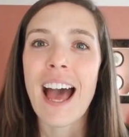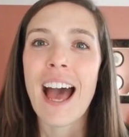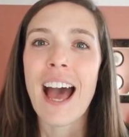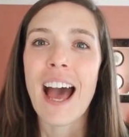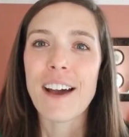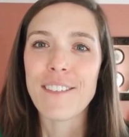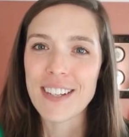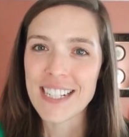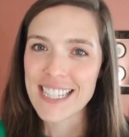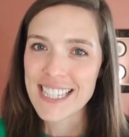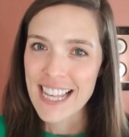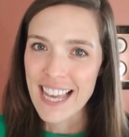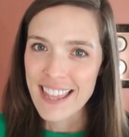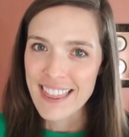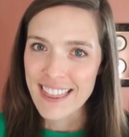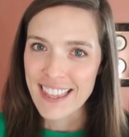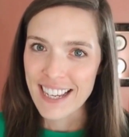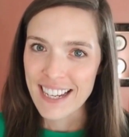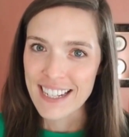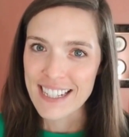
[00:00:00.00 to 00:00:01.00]
Having
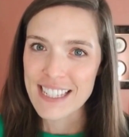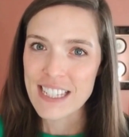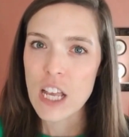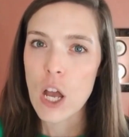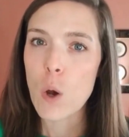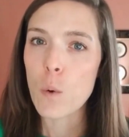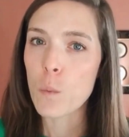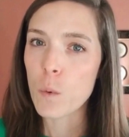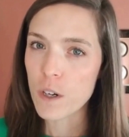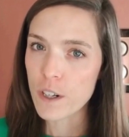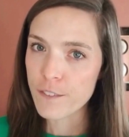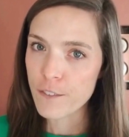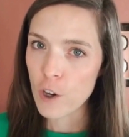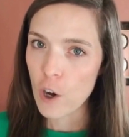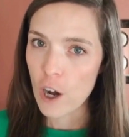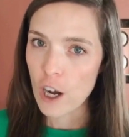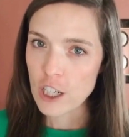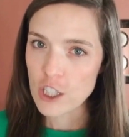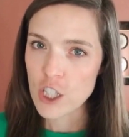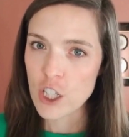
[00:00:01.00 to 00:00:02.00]
said this, a word of
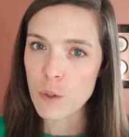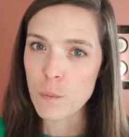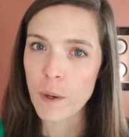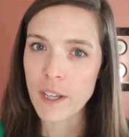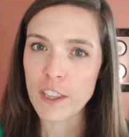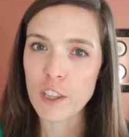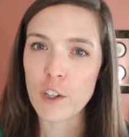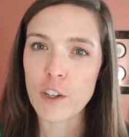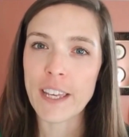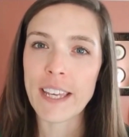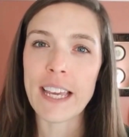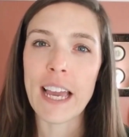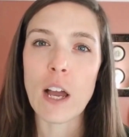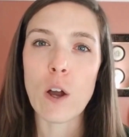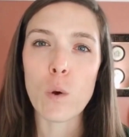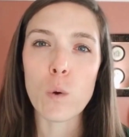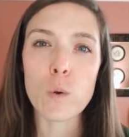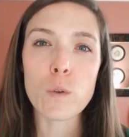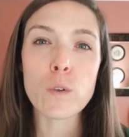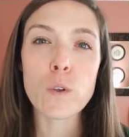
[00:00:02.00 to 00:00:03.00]
caution when looking
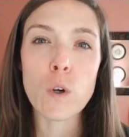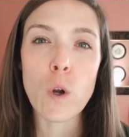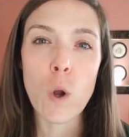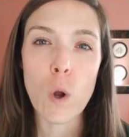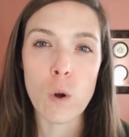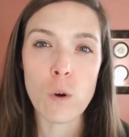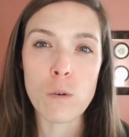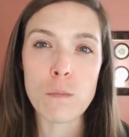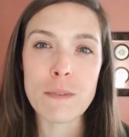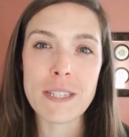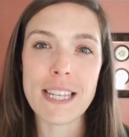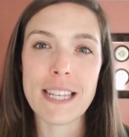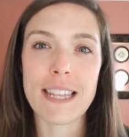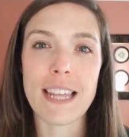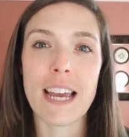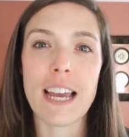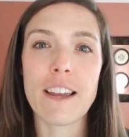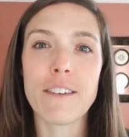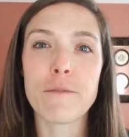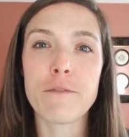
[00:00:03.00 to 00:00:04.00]
at older homes
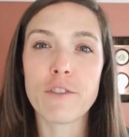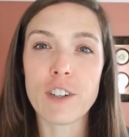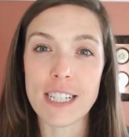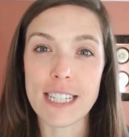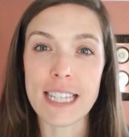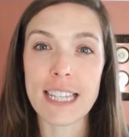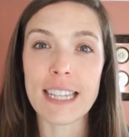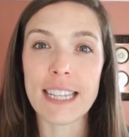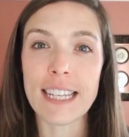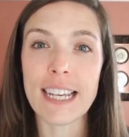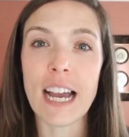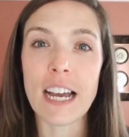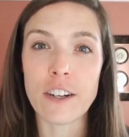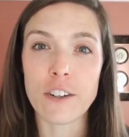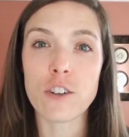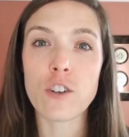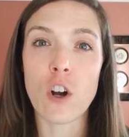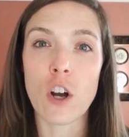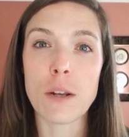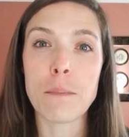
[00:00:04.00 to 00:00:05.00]
that have recently
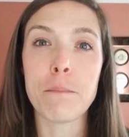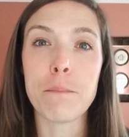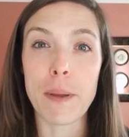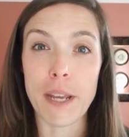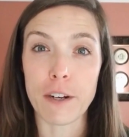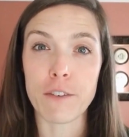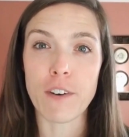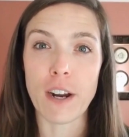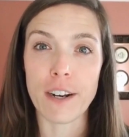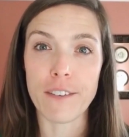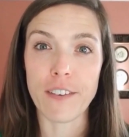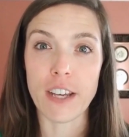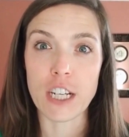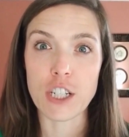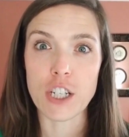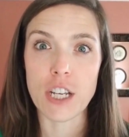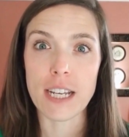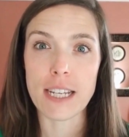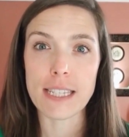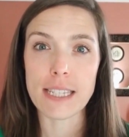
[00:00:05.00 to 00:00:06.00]
undergone big
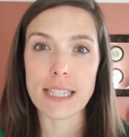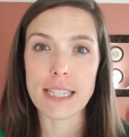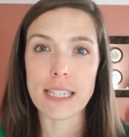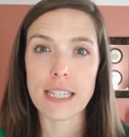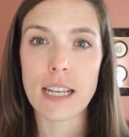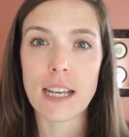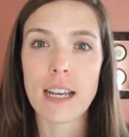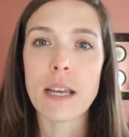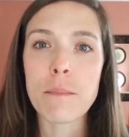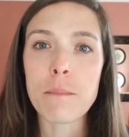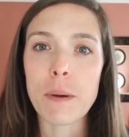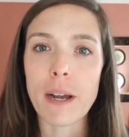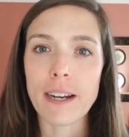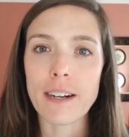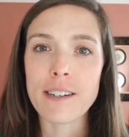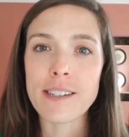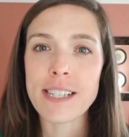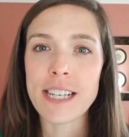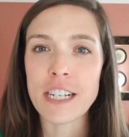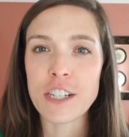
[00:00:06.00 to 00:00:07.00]
renovations. Some
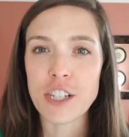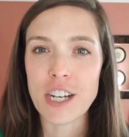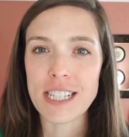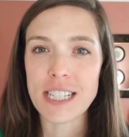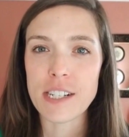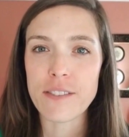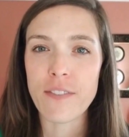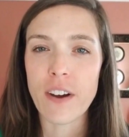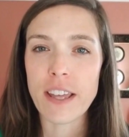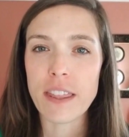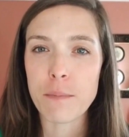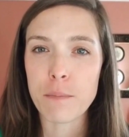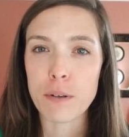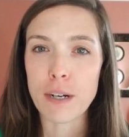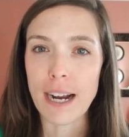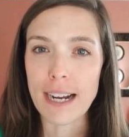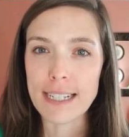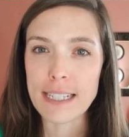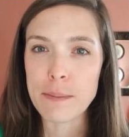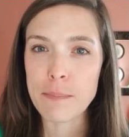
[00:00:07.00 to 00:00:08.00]
buyers can justify the
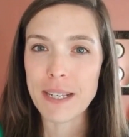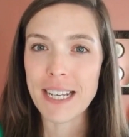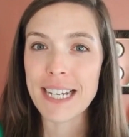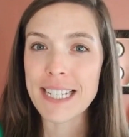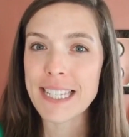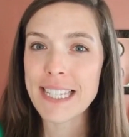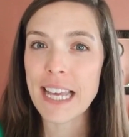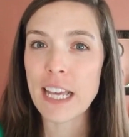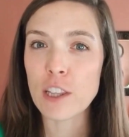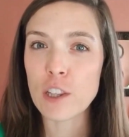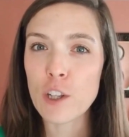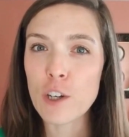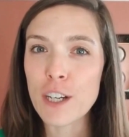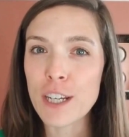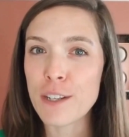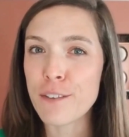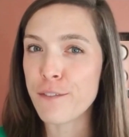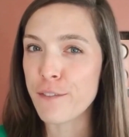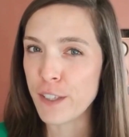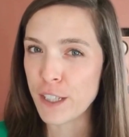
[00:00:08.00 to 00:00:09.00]
price because they look
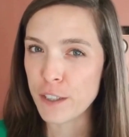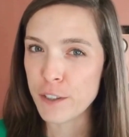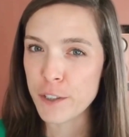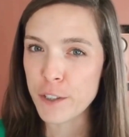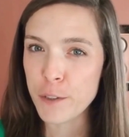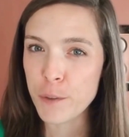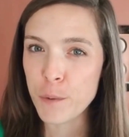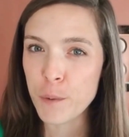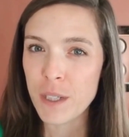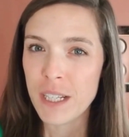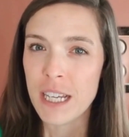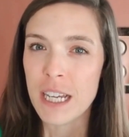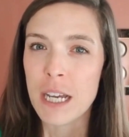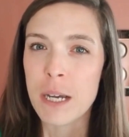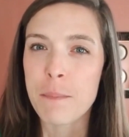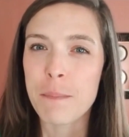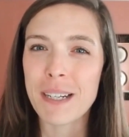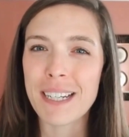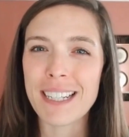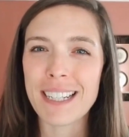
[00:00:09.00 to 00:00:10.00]
and feel new,
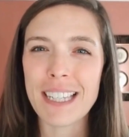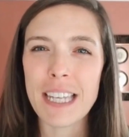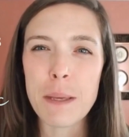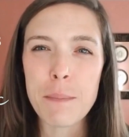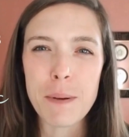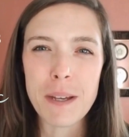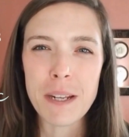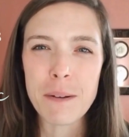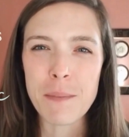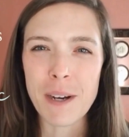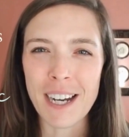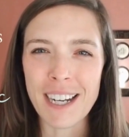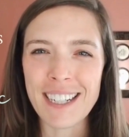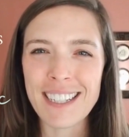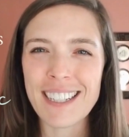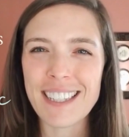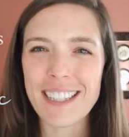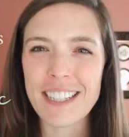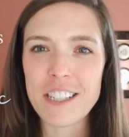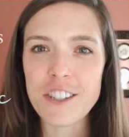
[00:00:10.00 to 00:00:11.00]
but keep in
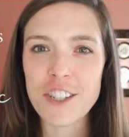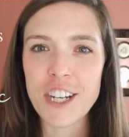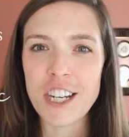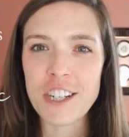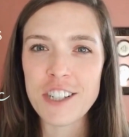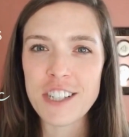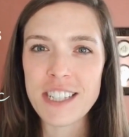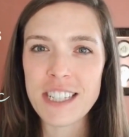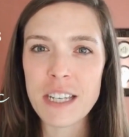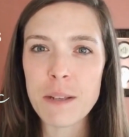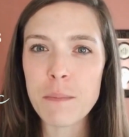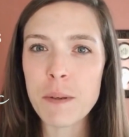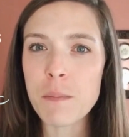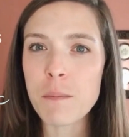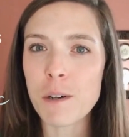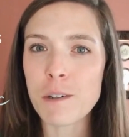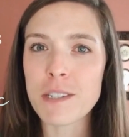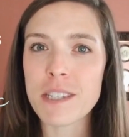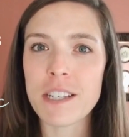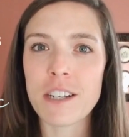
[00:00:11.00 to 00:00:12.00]
mind, these changes can be
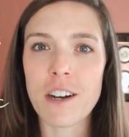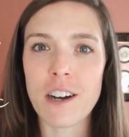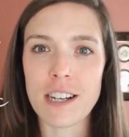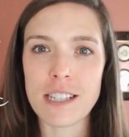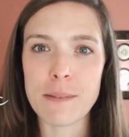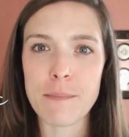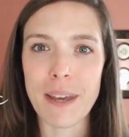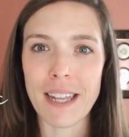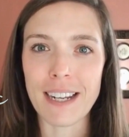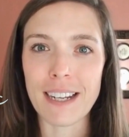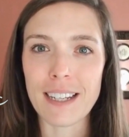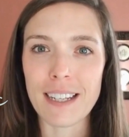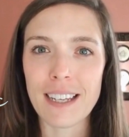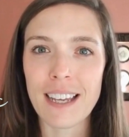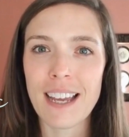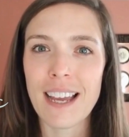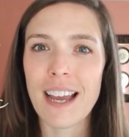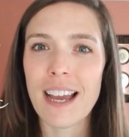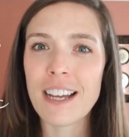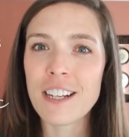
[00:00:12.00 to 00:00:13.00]
mostly cosmetic,
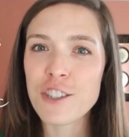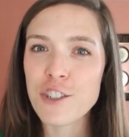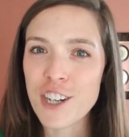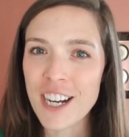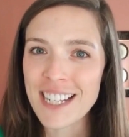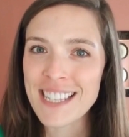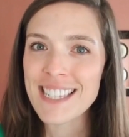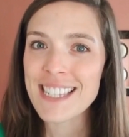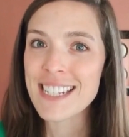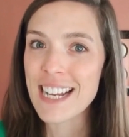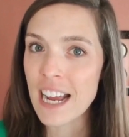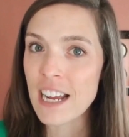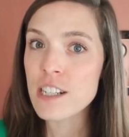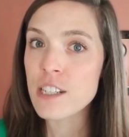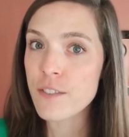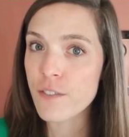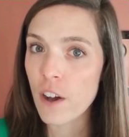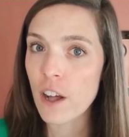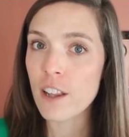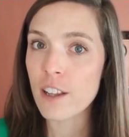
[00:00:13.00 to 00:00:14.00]
and trends tend
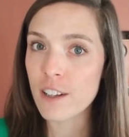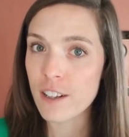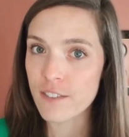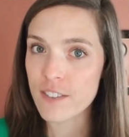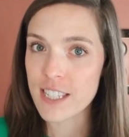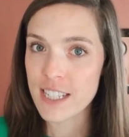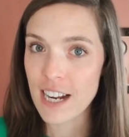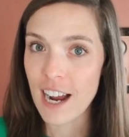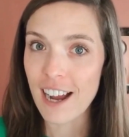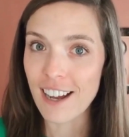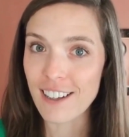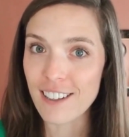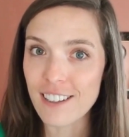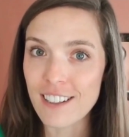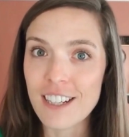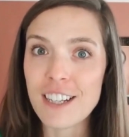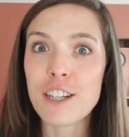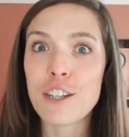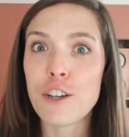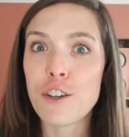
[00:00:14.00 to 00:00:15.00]
to fall out of style,
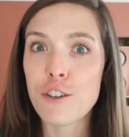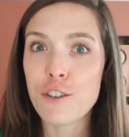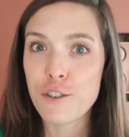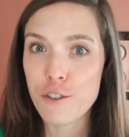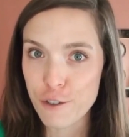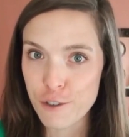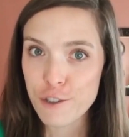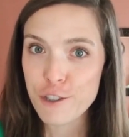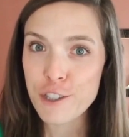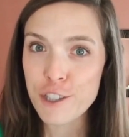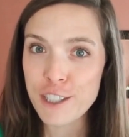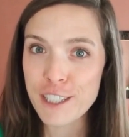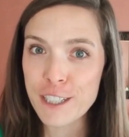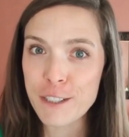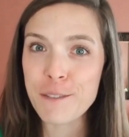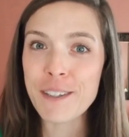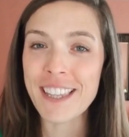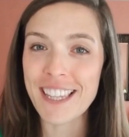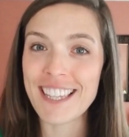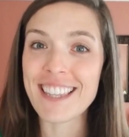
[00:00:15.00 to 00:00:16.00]
usually
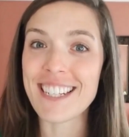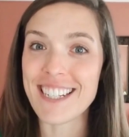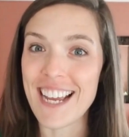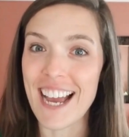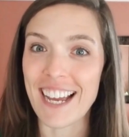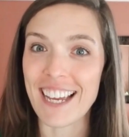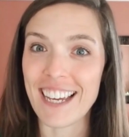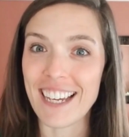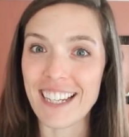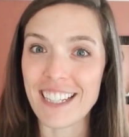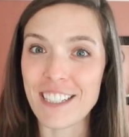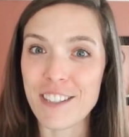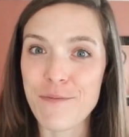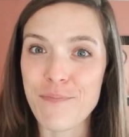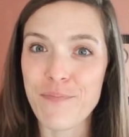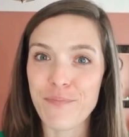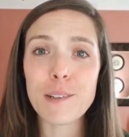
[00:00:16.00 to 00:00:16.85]
within the decade.